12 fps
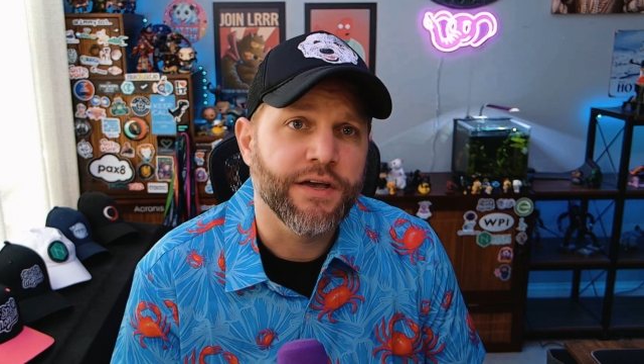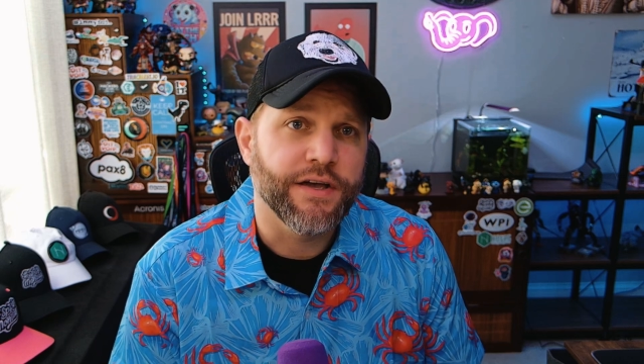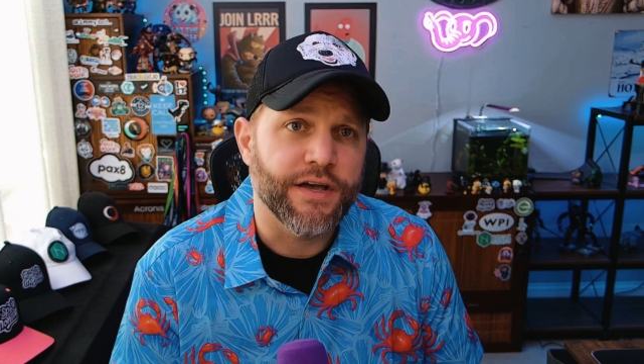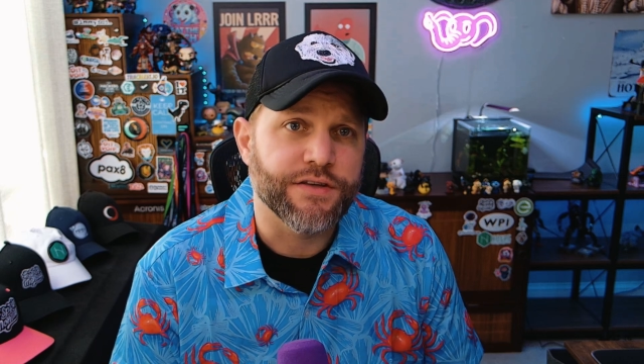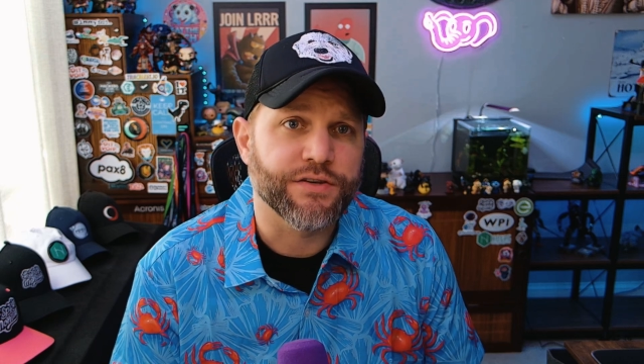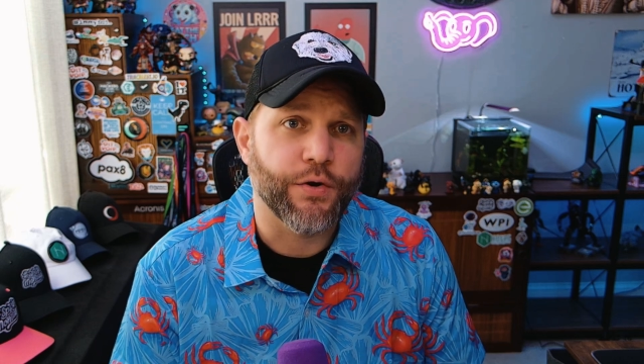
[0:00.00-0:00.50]

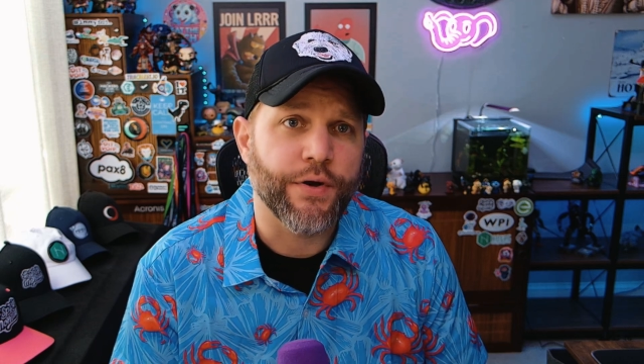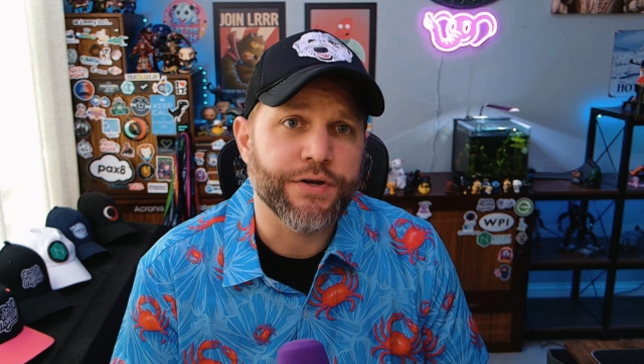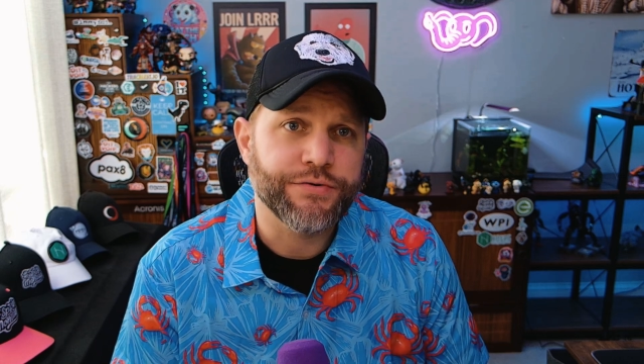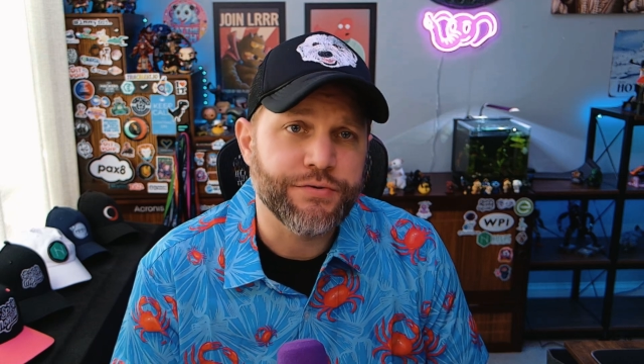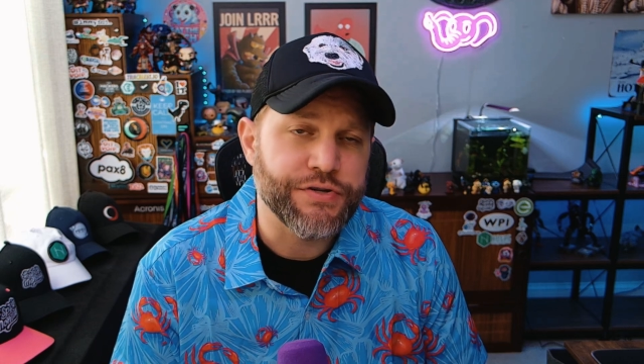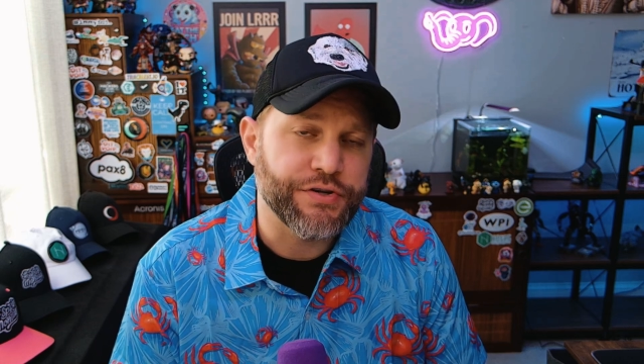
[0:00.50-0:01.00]
is going
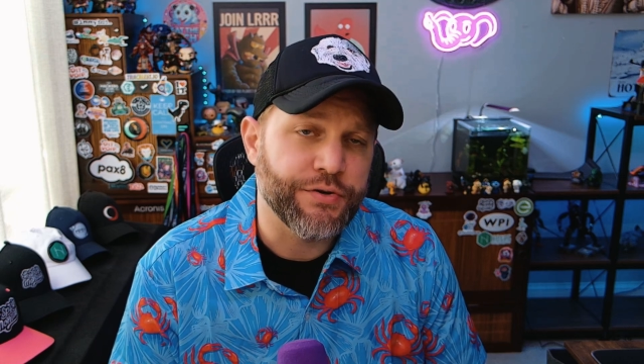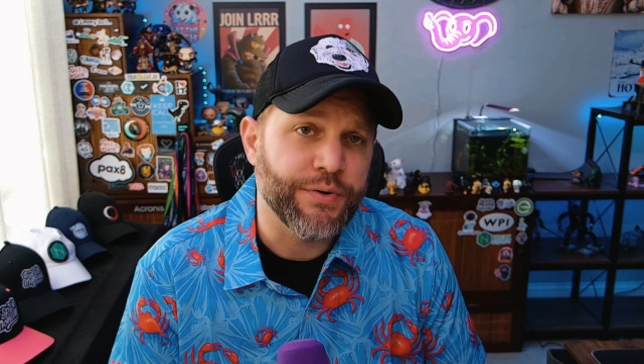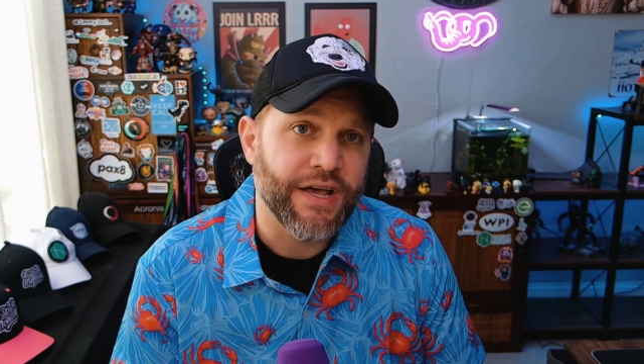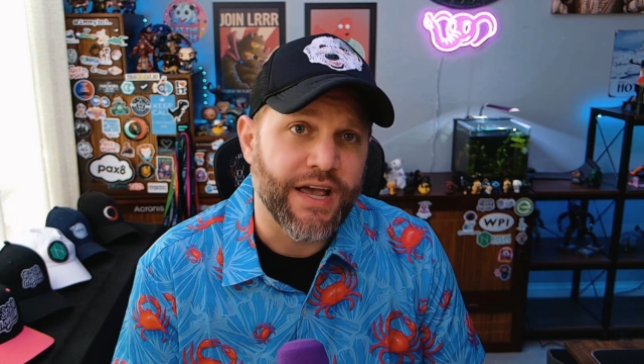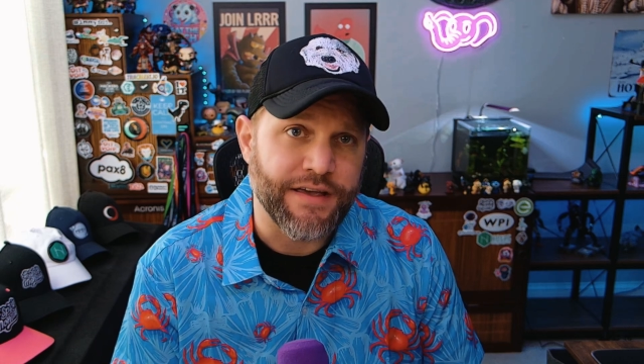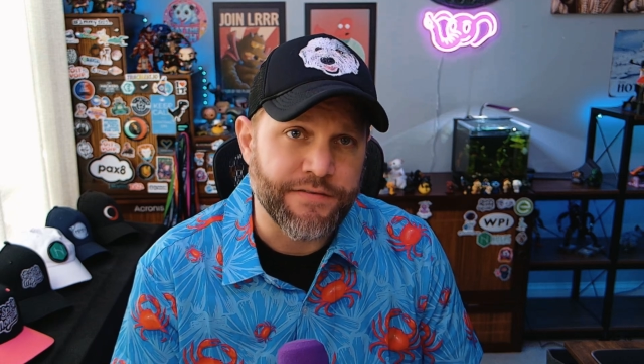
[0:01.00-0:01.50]
to do
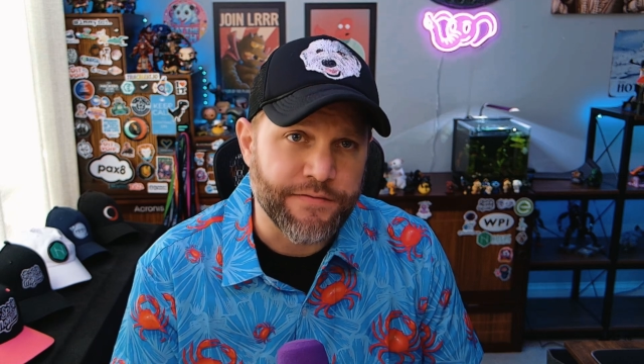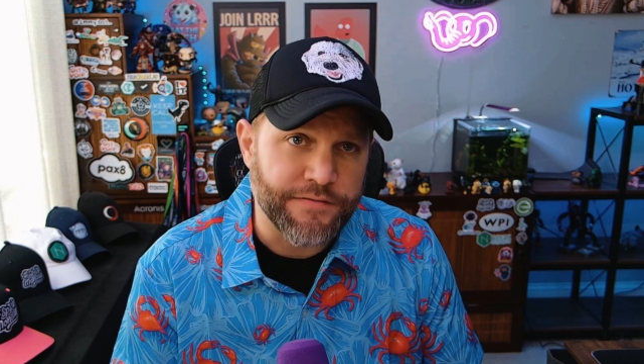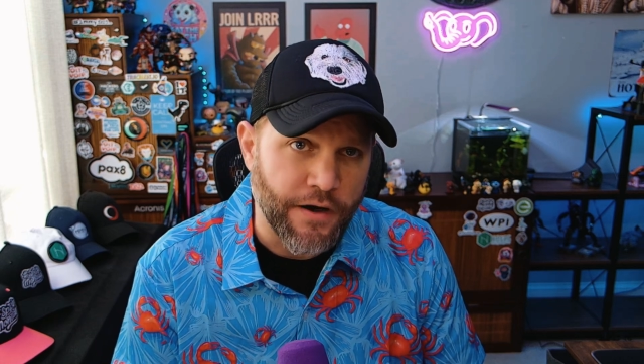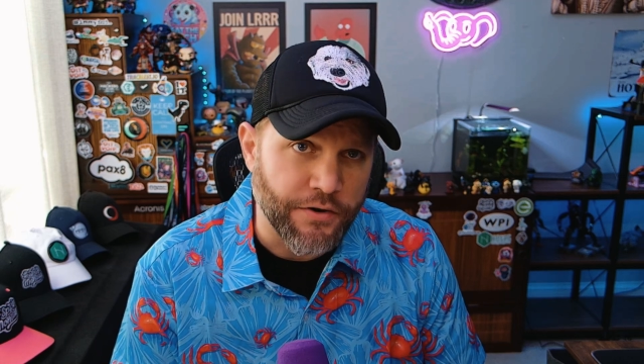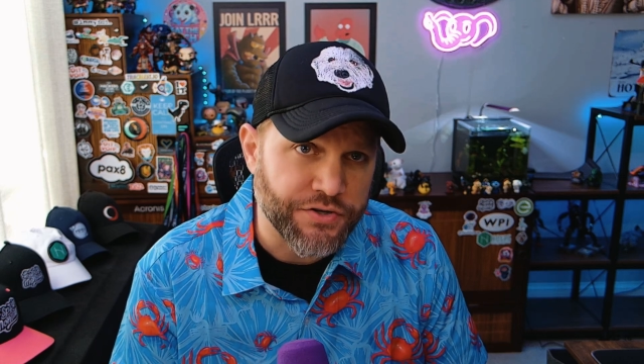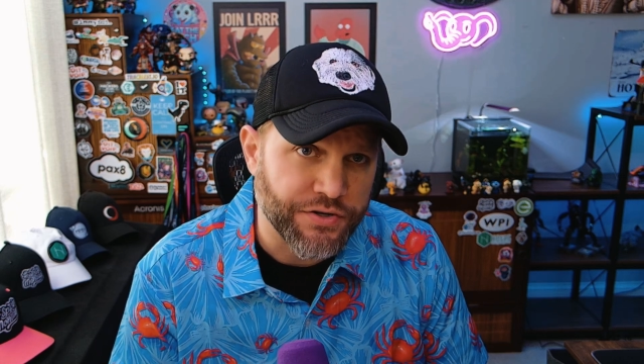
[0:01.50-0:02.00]
a
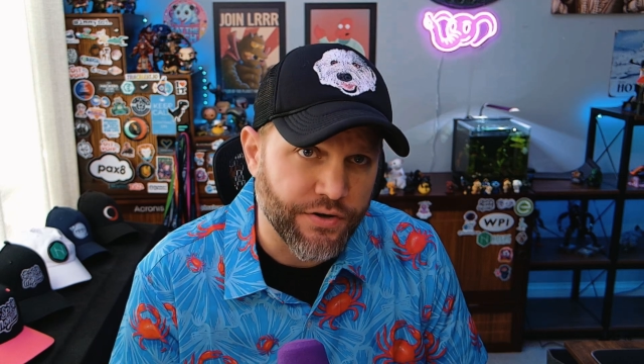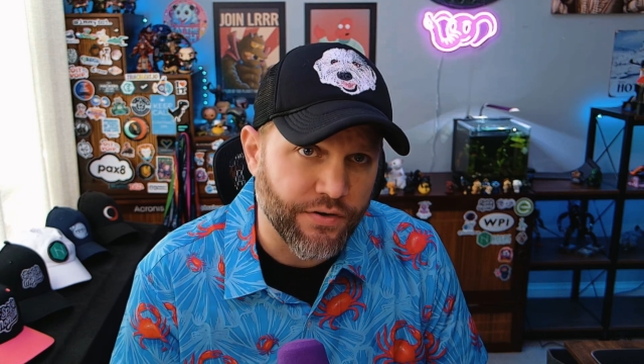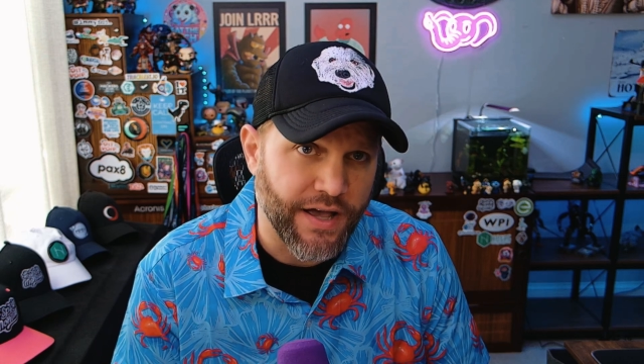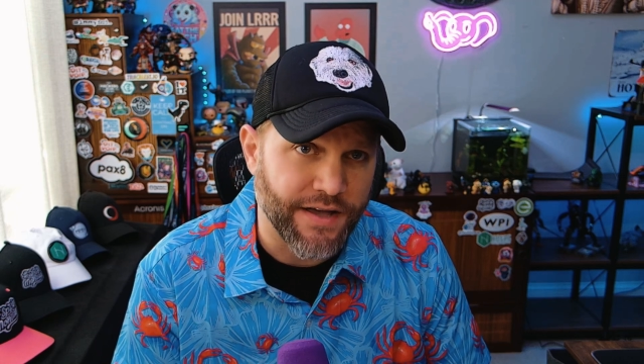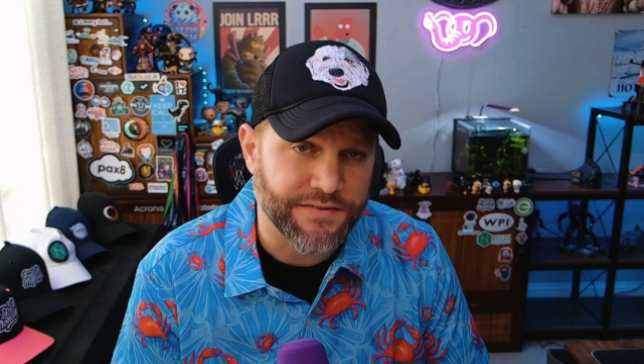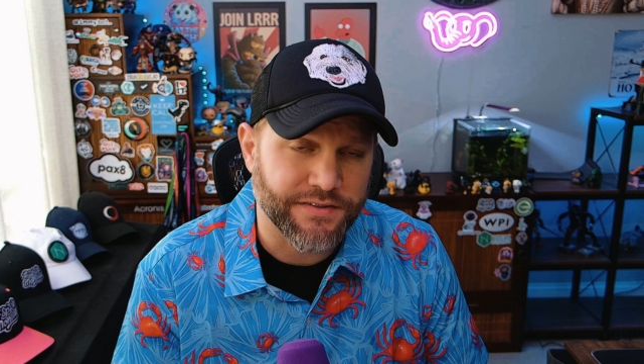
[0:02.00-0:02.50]
functional
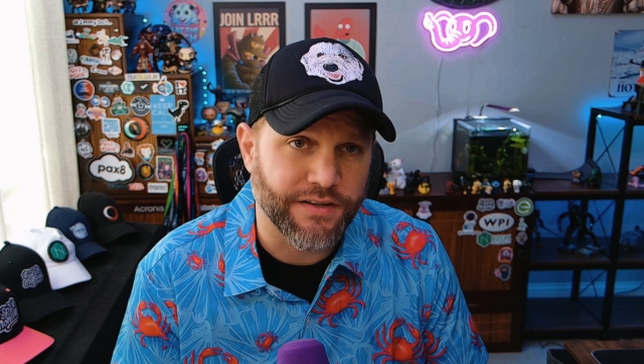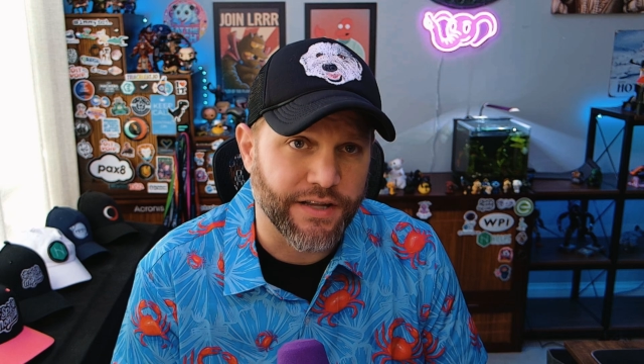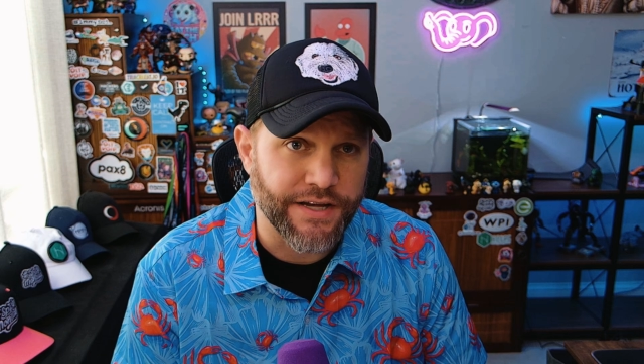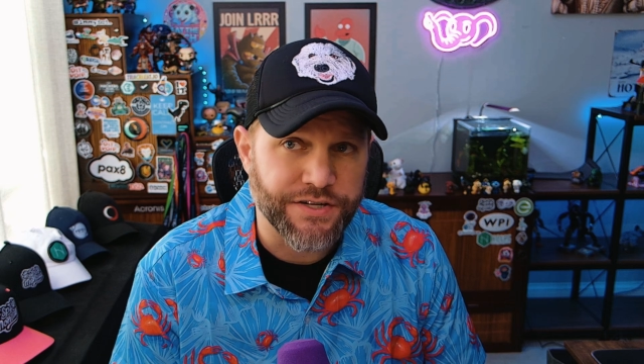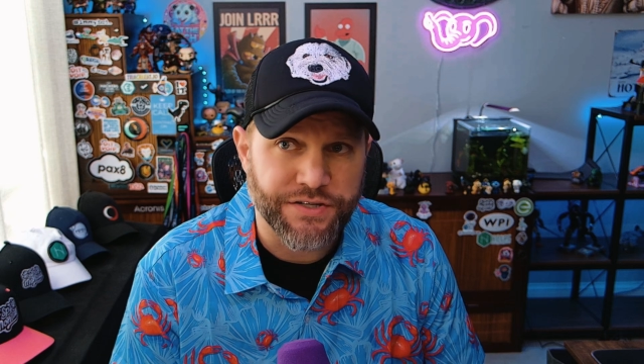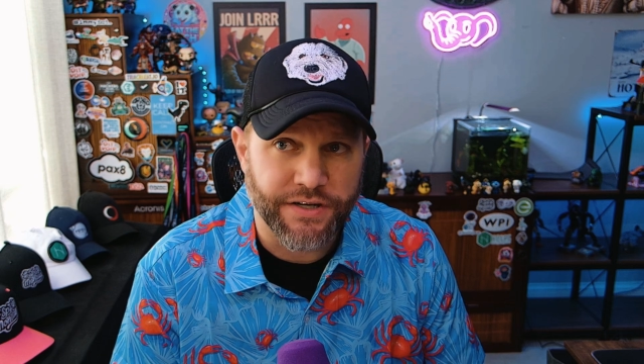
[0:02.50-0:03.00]

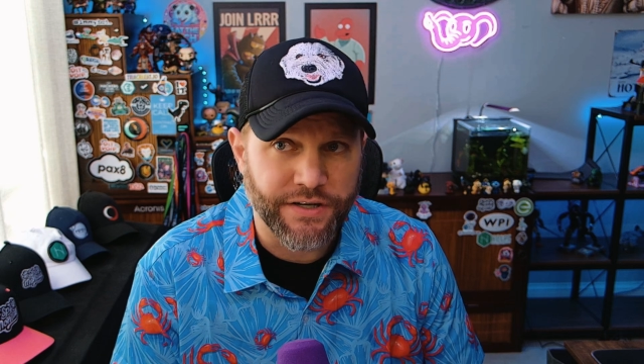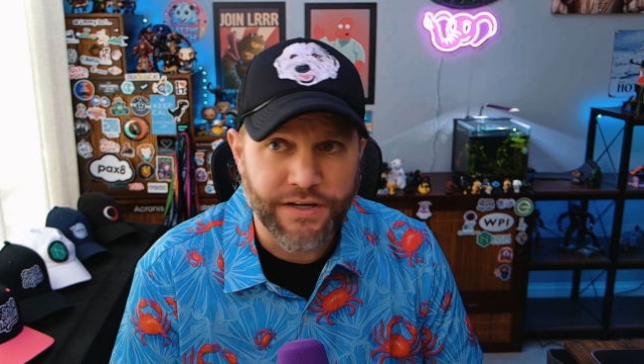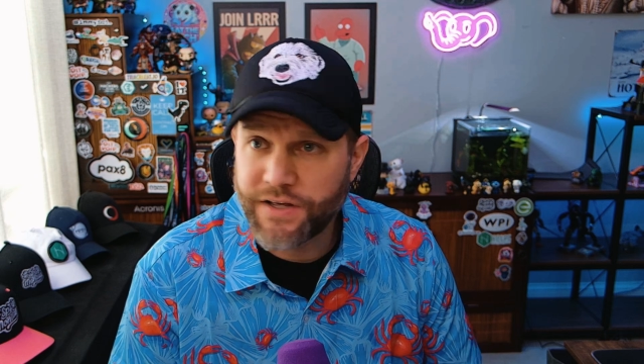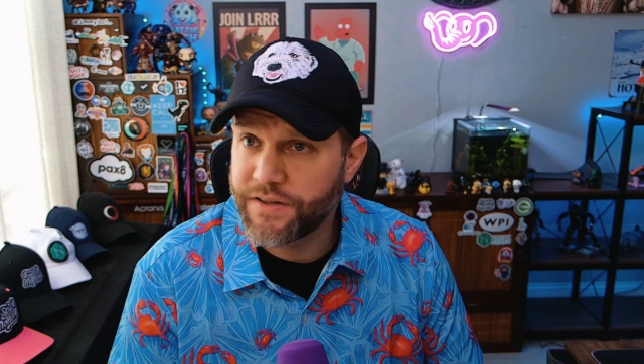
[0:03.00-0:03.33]
escalation.